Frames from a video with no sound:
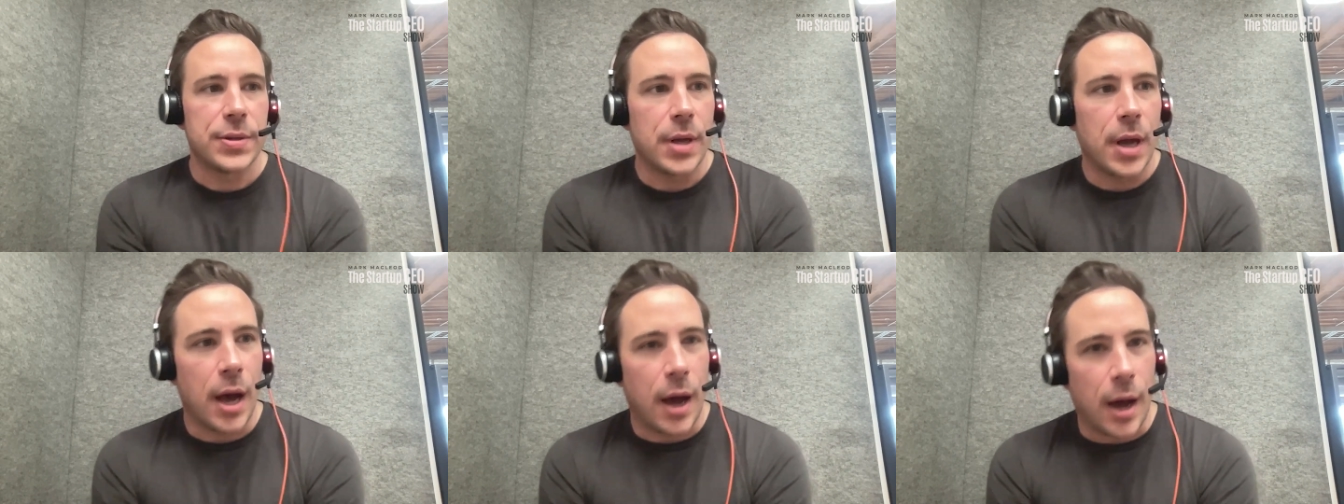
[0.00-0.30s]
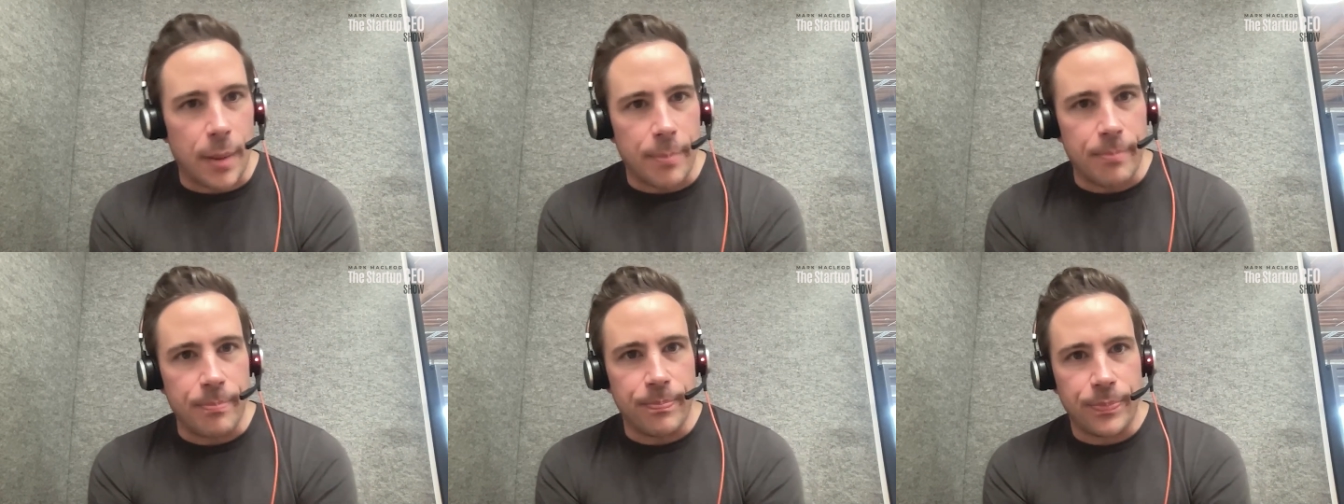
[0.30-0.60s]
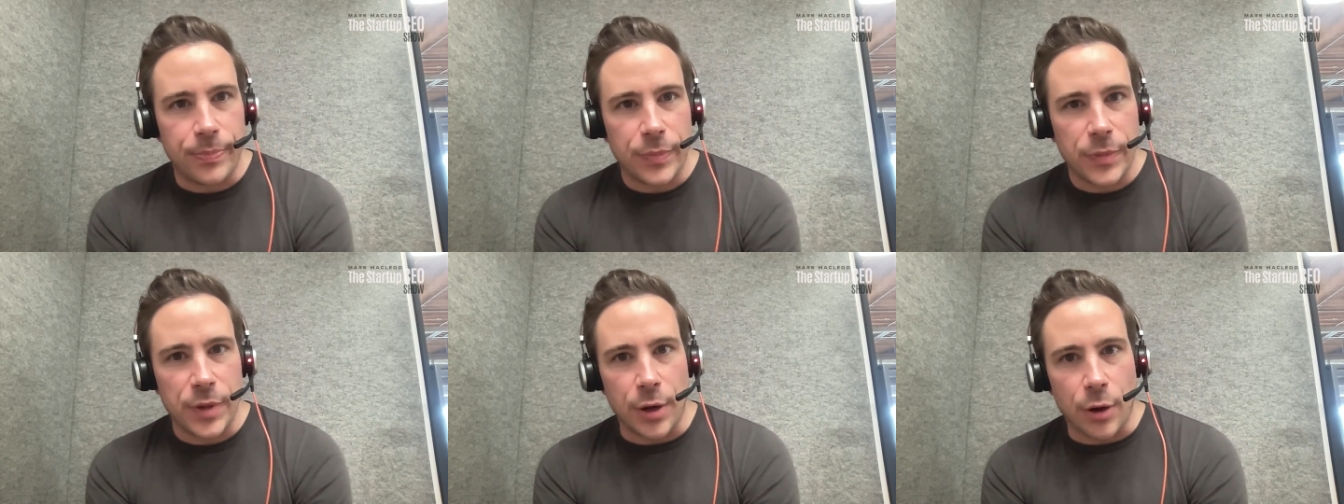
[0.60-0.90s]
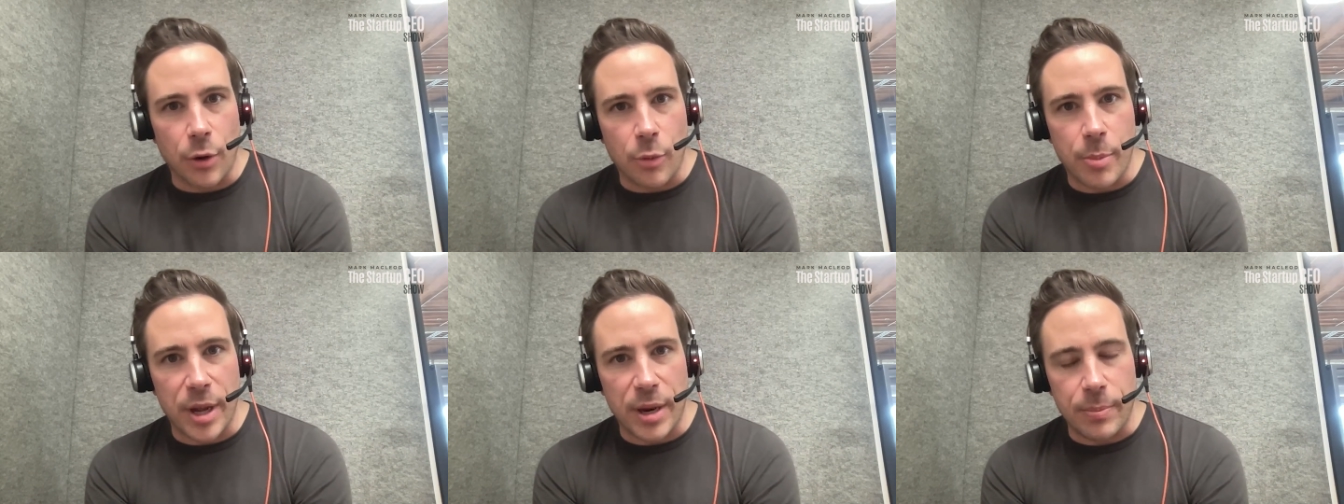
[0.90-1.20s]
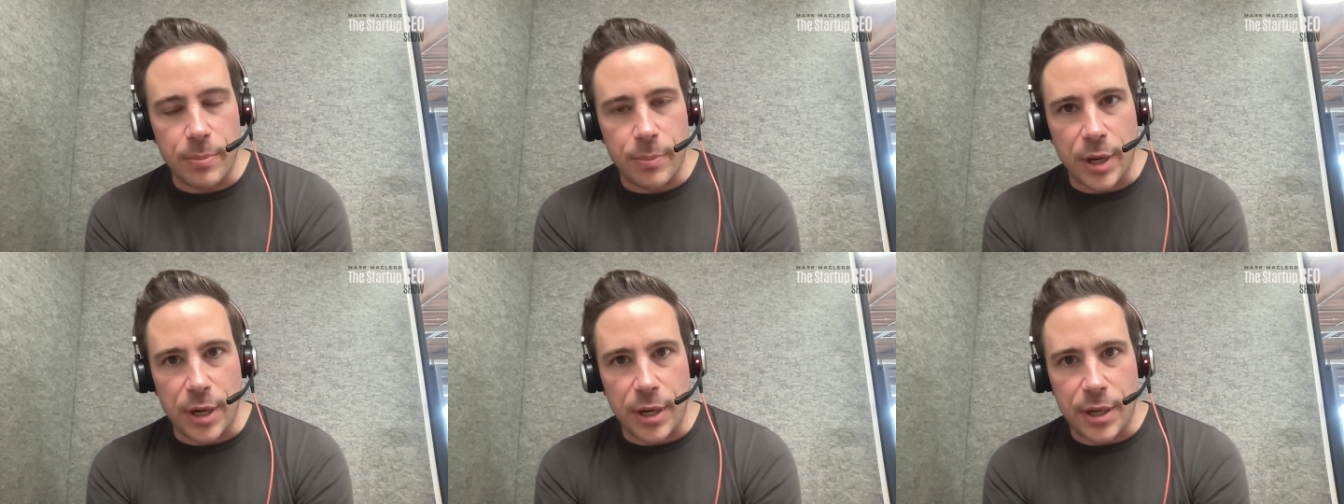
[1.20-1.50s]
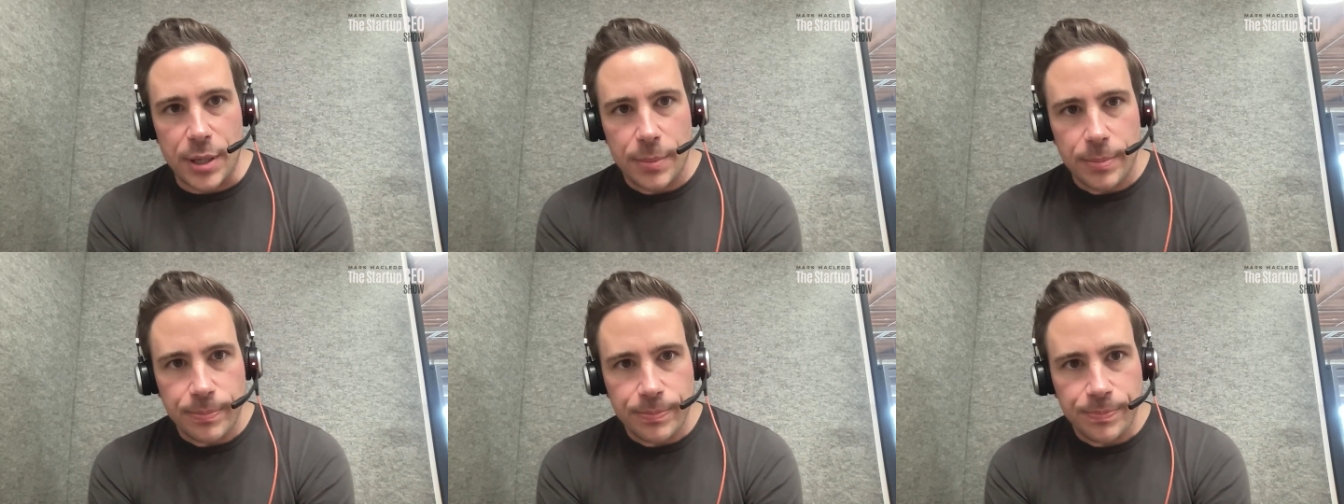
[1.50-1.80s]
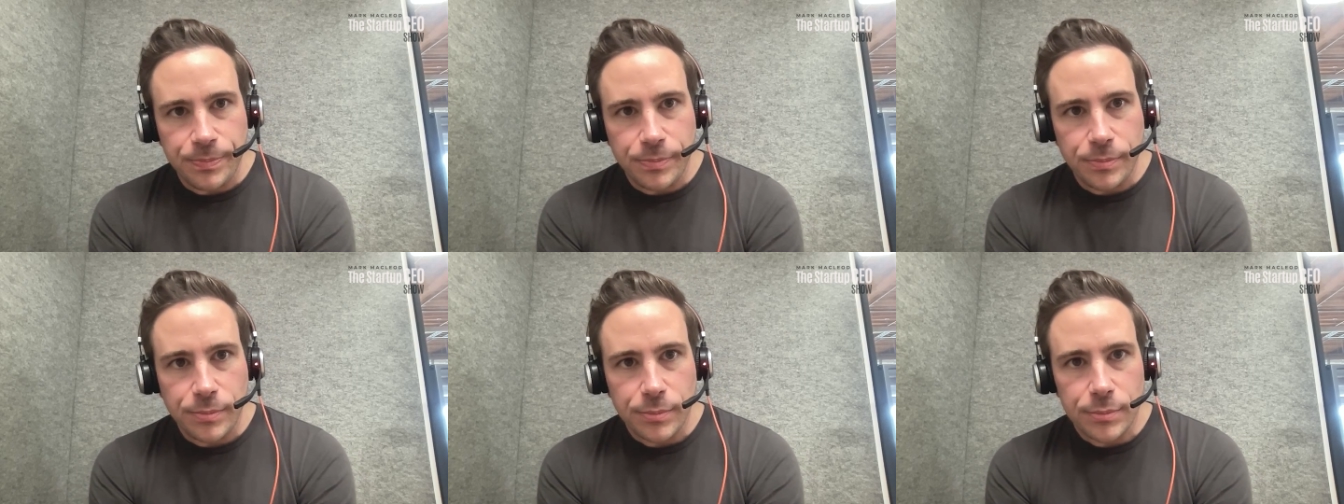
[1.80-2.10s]
but
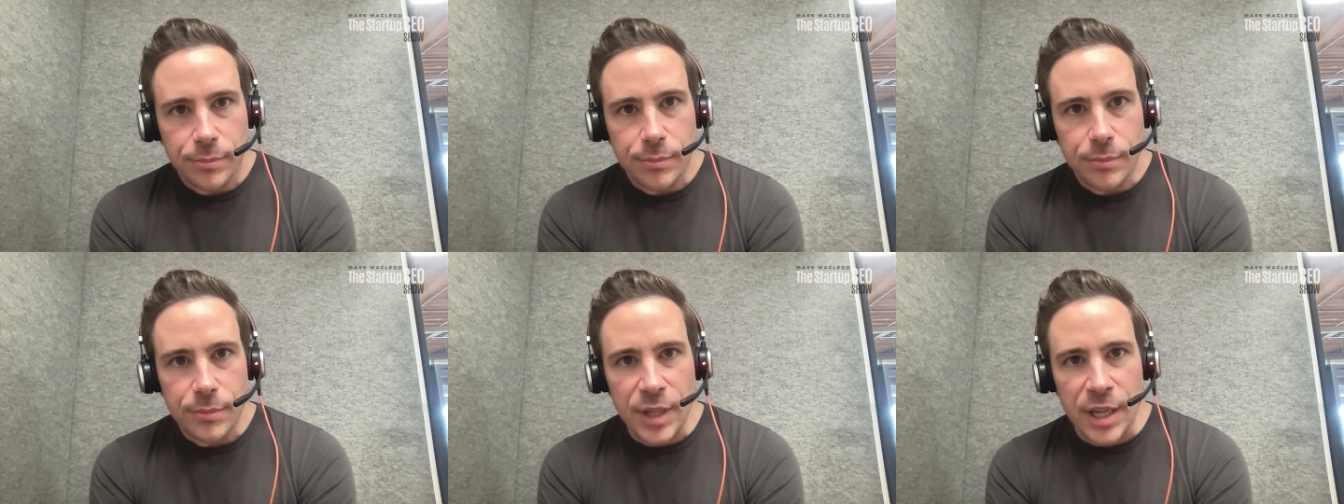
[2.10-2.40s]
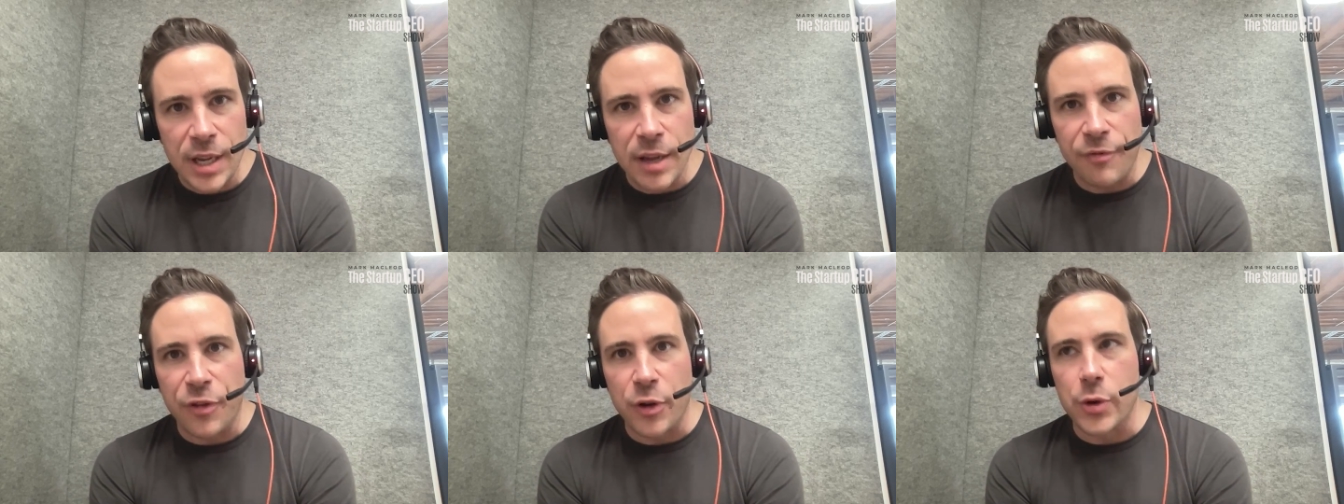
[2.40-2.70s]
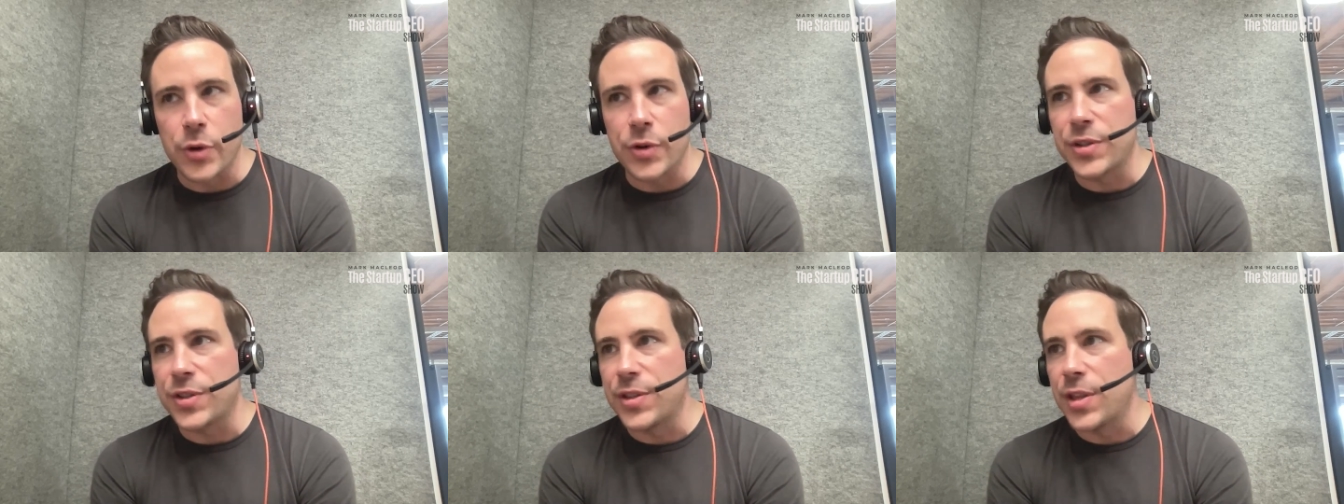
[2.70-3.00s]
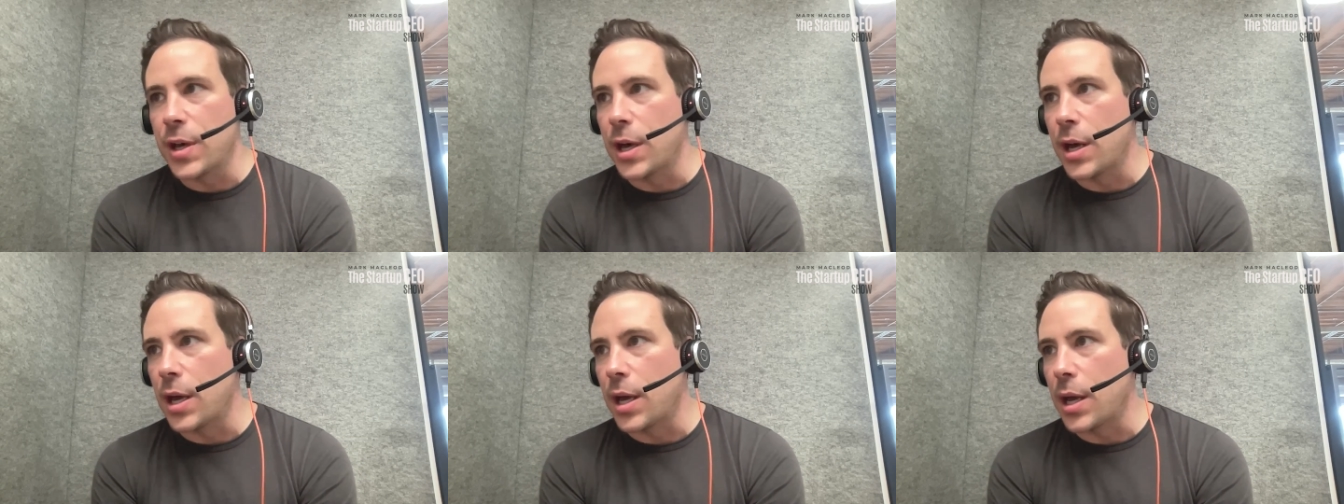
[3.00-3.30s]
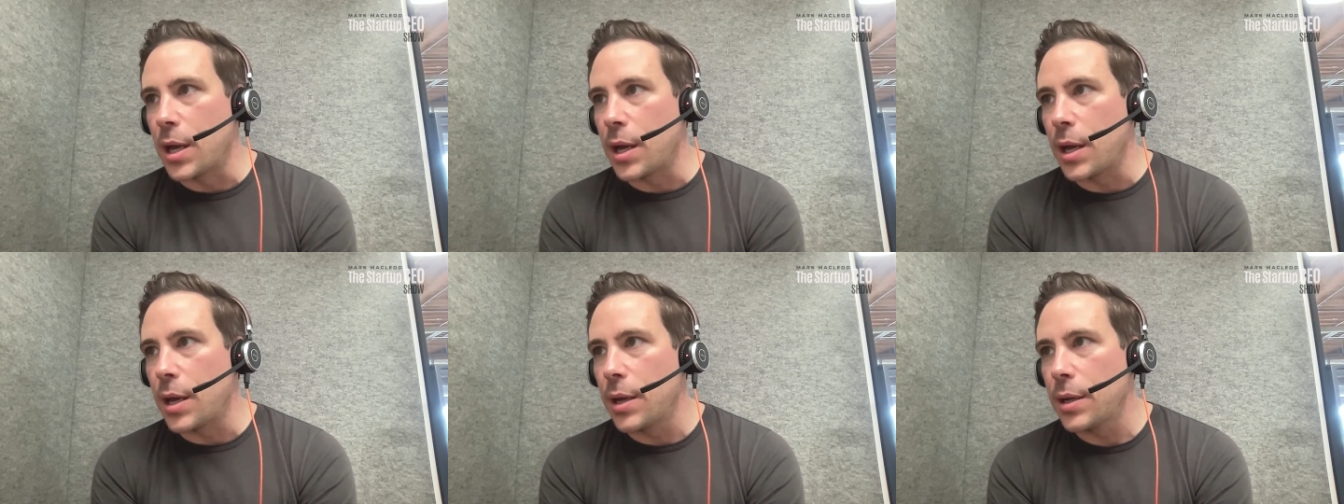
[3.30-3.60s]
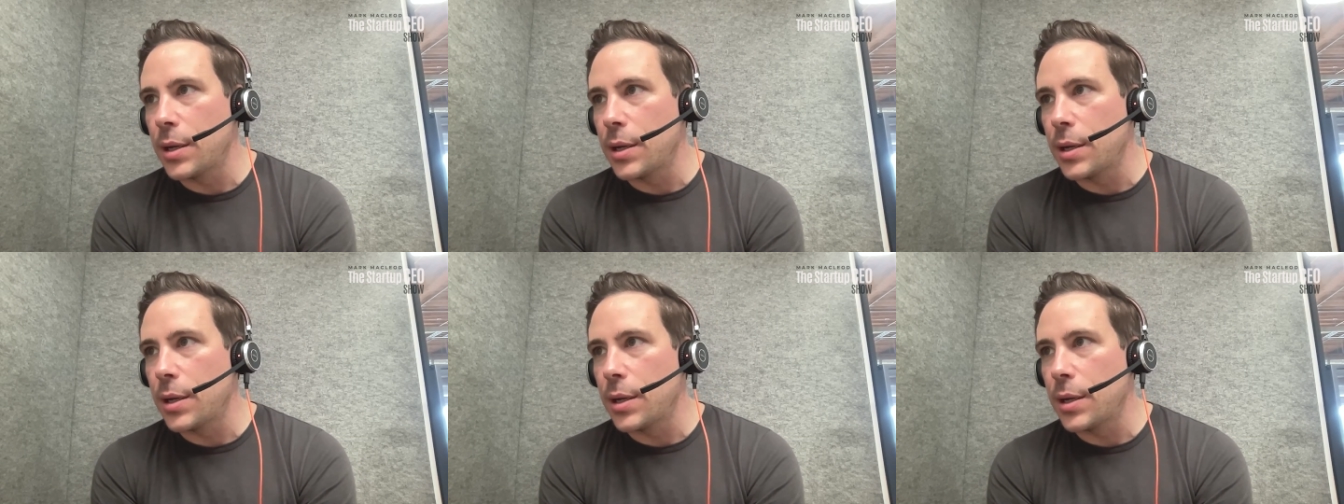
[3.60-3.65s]
if there's the